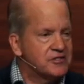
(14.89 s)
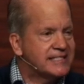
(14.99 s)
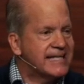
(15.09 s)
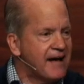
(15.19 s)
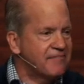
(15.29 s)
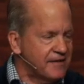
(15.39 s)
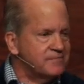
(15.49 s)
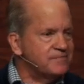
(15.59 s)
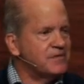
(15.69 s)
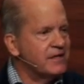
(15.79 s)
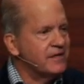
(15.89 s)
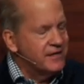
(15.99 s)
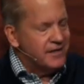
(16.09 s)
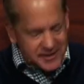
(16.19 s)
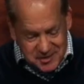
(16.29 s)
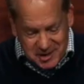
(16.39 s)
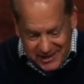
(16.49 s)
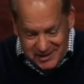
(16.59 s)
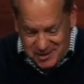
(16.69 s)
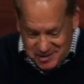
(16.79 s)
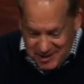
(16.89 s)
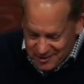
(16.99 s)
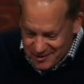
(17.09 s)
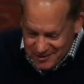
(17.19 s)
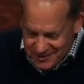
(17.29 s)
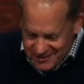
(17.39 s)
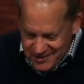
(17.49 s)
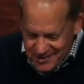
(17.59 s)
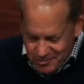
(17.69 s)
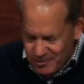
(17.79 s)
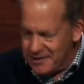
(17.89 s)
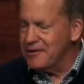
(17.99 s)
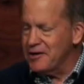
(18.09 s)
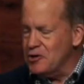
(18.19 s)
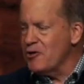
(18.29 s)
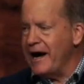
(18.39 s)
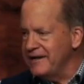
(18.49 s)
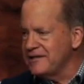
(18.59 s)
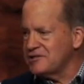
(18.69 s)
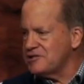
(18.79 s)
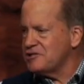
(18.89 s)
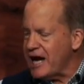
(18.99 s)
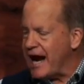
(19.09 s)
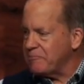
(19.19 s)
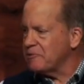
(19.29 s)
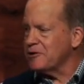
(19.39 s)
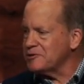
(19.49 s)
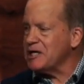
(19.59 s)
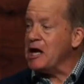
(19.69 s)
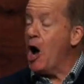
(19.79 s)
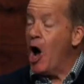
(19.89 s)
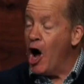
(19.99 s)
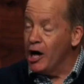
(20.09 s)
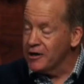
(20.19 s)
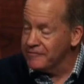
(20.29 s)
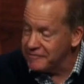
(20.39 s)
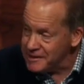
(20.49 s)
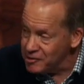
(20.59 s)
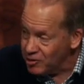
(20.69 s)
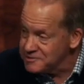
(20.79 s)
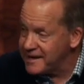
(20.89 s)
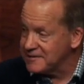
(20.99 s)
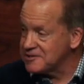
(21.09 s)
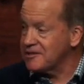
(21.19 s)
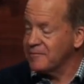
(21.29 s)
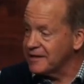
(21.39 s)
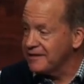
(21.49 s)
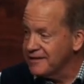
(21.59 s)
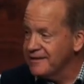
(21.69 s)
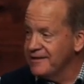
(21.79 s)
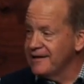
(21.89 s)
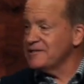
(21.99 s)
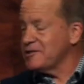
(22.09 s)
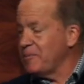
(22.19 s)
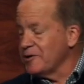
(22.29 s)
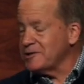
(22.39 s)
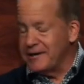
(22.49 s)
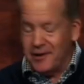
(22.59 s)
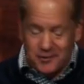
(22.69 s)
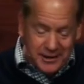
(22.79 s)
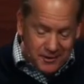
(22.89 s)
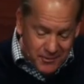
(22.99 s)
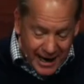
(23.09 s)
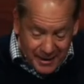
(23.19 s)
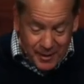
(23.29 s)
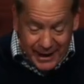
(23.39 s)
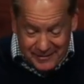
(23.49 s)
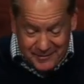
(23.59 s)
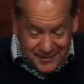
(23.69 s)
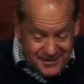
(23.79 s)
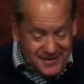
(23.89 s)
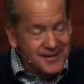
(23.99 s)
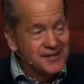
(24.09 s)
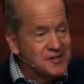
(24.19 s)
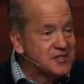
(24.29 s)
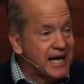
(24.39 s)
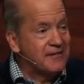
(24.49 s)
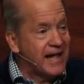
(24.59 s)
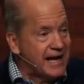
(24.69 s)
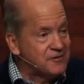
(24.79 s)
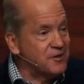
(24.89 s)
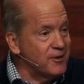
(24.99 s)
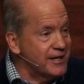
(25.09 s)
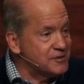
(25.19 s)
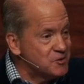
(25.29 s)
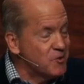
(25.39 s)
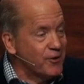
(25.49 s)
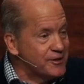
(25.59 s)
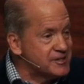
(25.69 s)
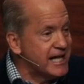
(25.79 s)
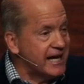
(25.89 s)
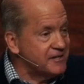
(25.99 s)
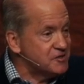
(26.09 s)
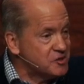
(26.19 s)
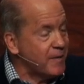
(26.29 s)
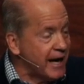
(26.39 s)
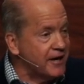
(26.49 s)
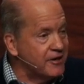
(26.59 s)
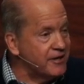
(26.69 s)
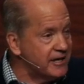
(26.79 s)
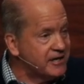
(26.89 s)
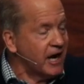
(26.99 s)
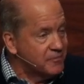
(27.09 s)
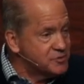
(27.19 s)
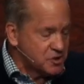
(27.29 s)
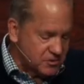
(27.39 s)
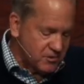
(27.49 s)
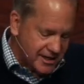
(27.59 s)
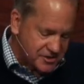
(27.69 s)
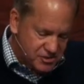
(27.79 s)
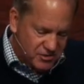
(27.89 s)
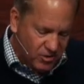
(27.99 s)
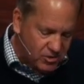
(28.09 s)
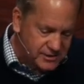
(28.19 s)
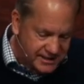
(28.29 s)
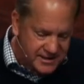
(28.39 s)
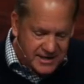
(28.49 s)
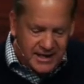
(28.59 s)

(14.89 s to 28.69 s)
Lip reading: 7 is considered one of the greatest chapters in all of the Old Testament. I suppose I don't need a rabbi to say that to us, nor is that inspired. It comes to us. You're holding